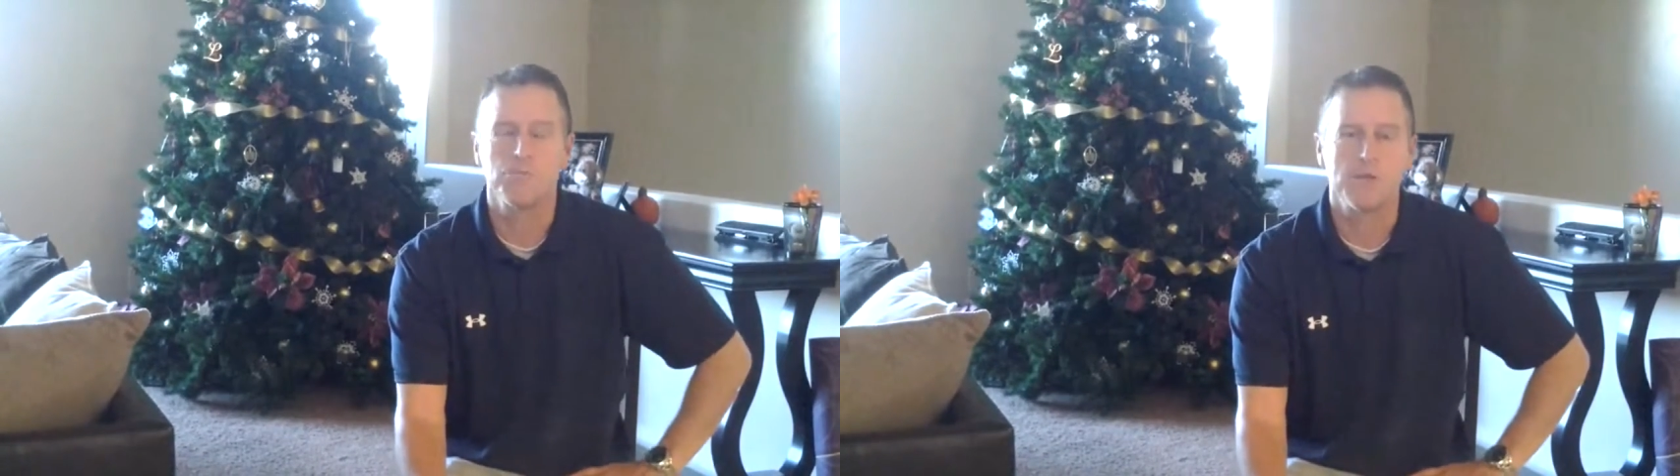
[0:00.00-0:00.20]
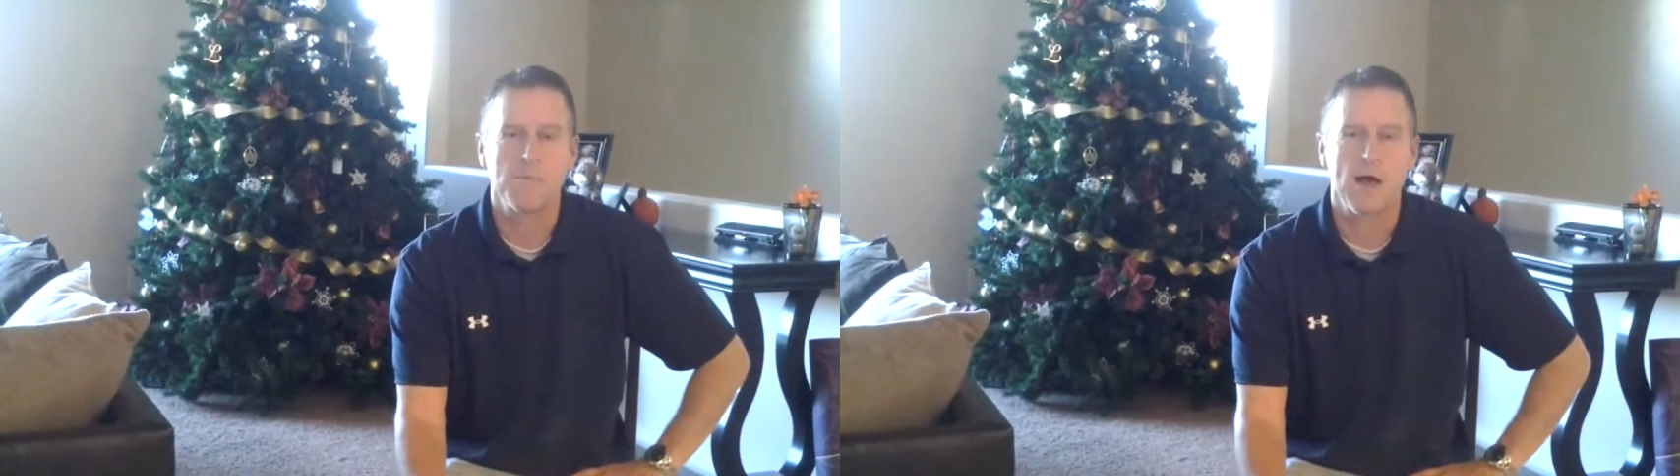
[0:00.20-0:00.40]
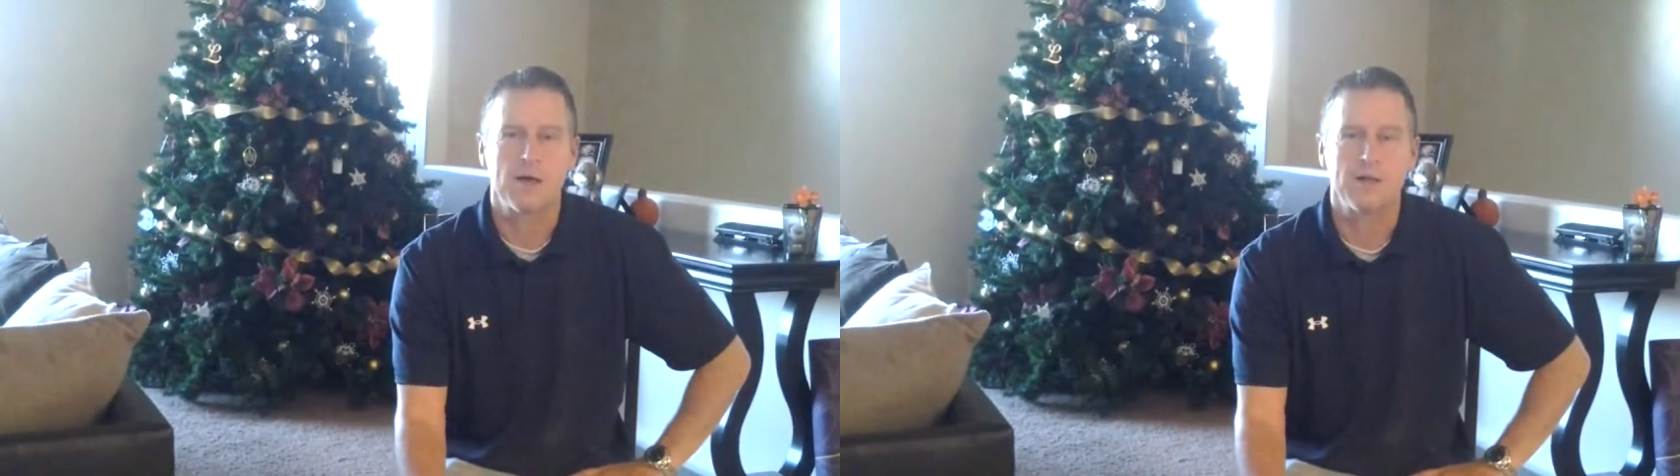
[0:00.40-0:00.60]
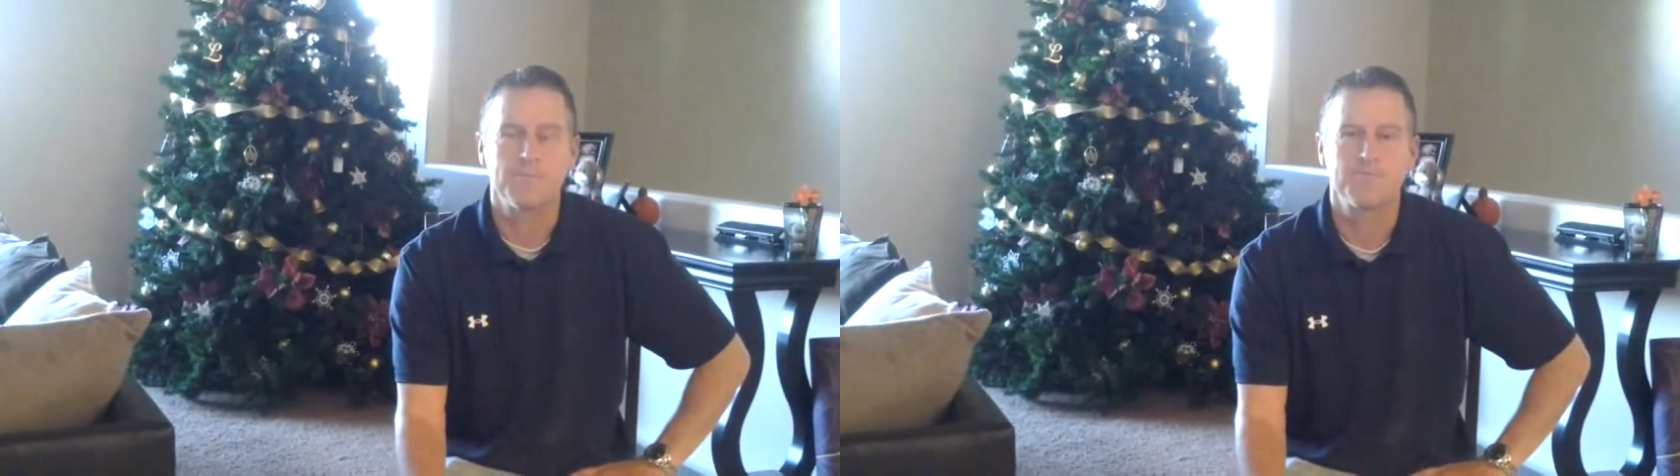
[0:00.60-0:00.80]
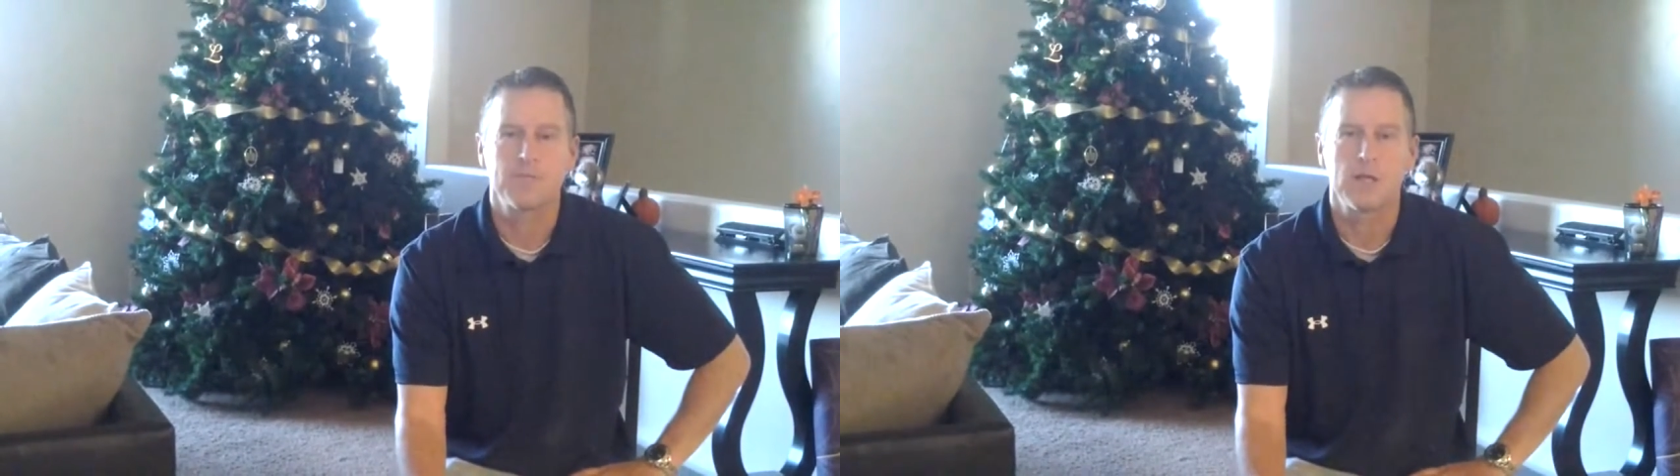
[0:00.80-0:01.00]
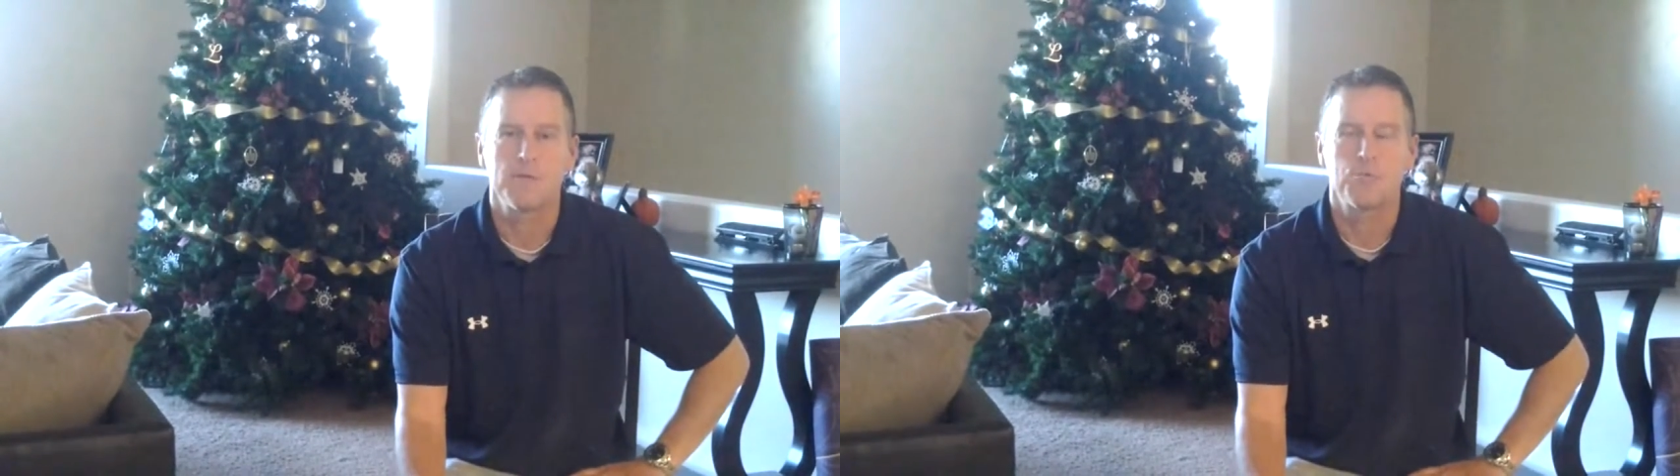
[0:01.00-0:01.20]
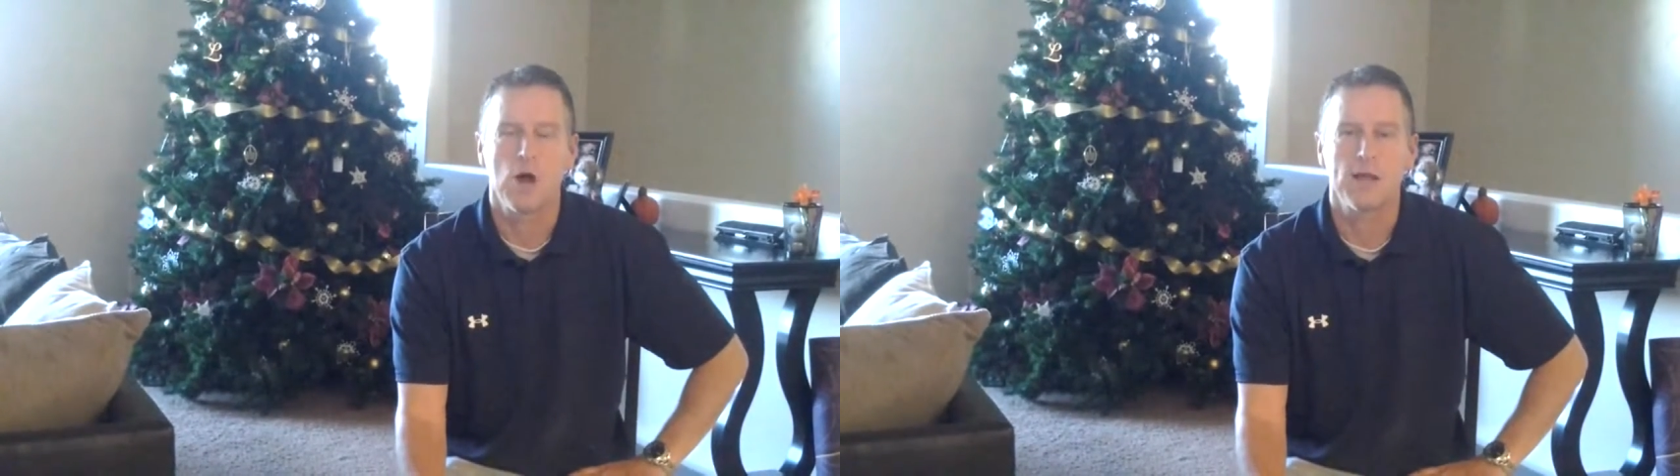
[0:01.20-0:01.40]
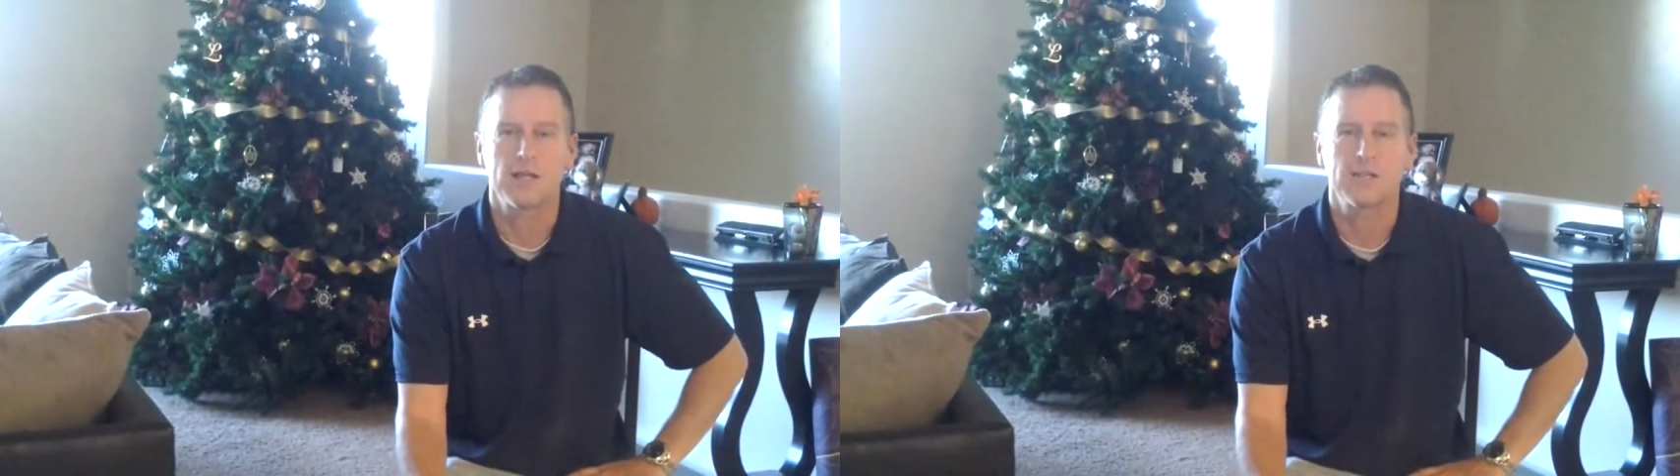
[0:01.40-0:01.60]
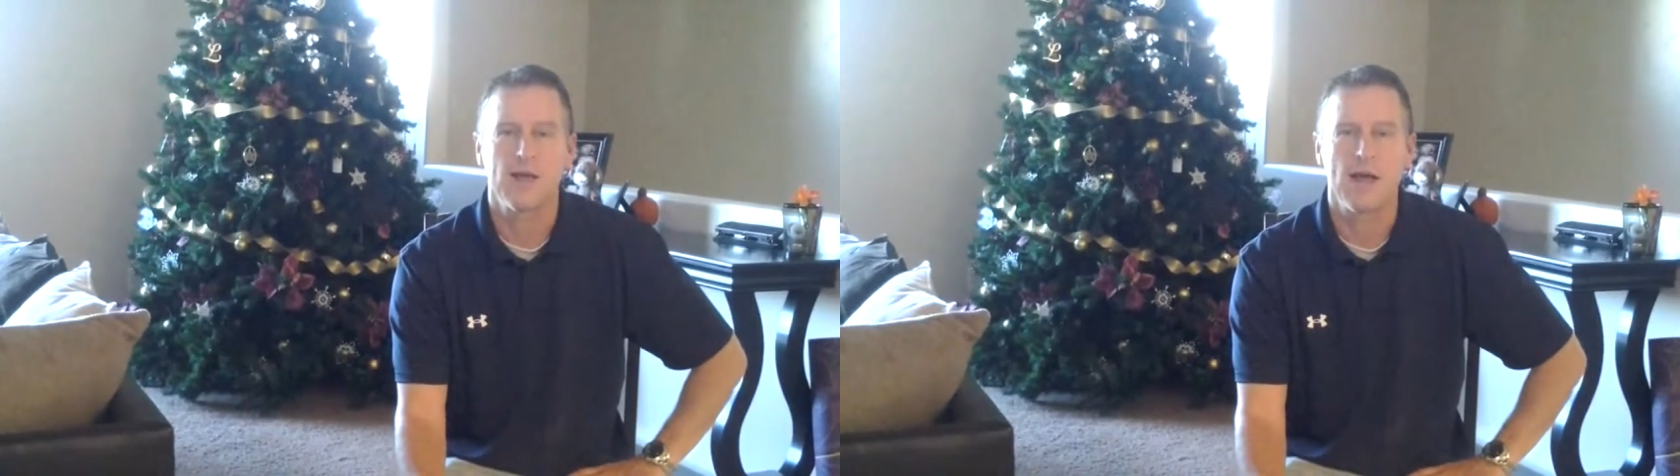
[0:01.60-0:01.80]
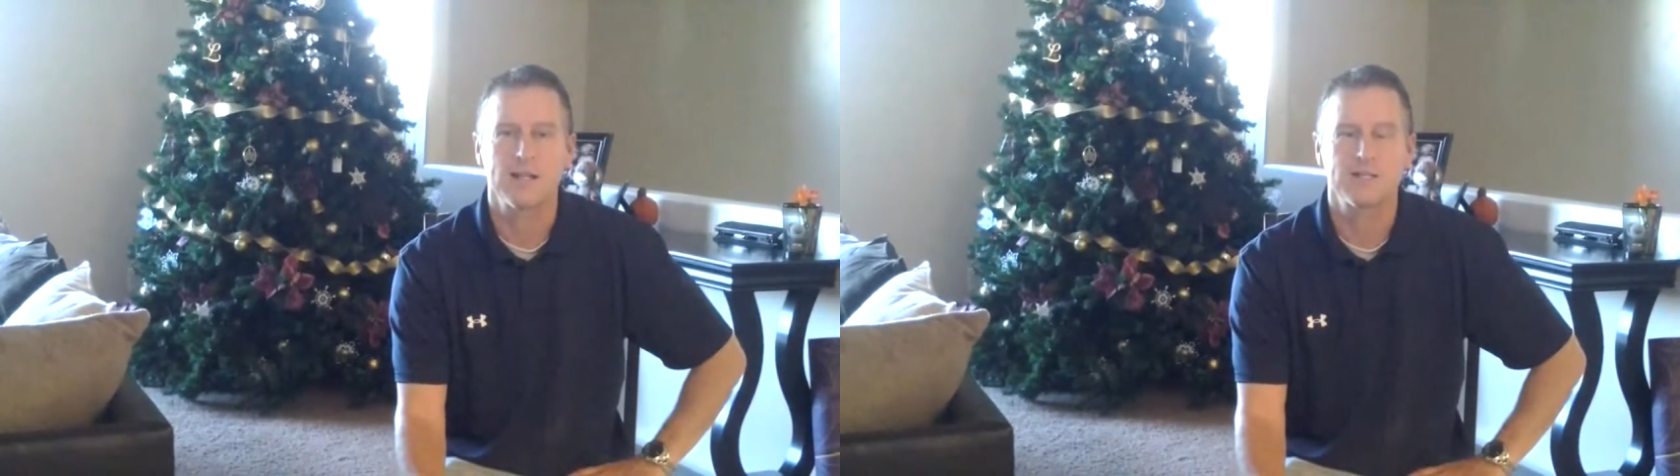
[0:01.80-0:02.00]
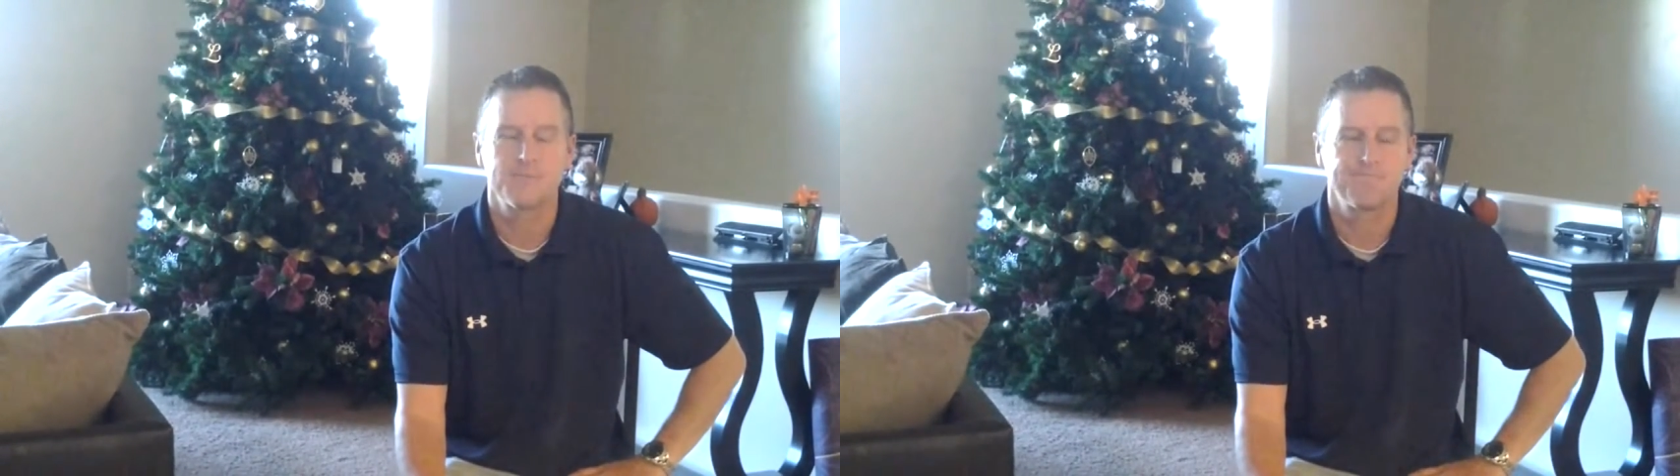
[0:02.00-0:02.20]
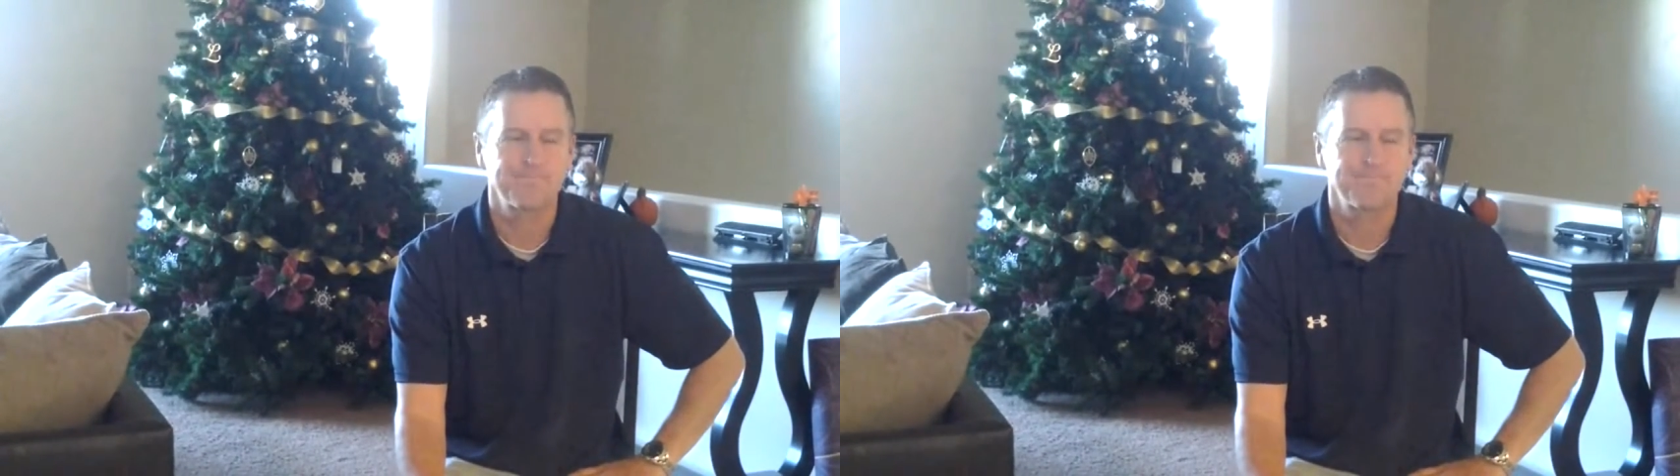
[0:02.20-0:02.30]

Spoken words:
me about a product that